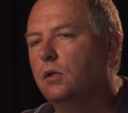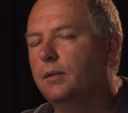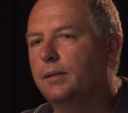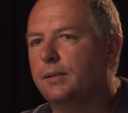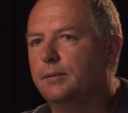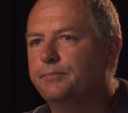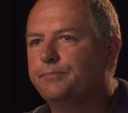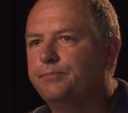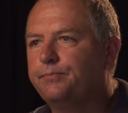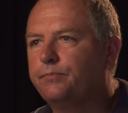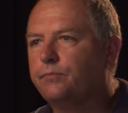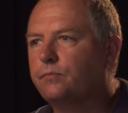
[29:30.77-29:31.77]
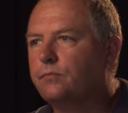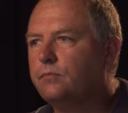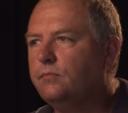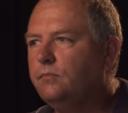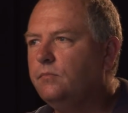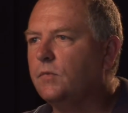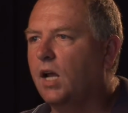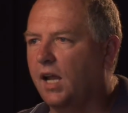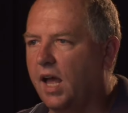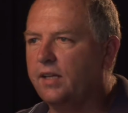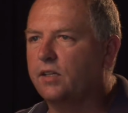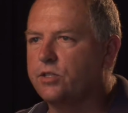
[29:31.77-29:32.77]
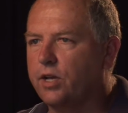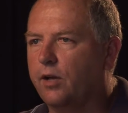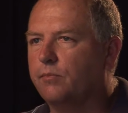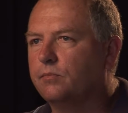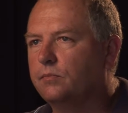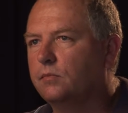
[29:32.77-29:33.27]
I liked the job.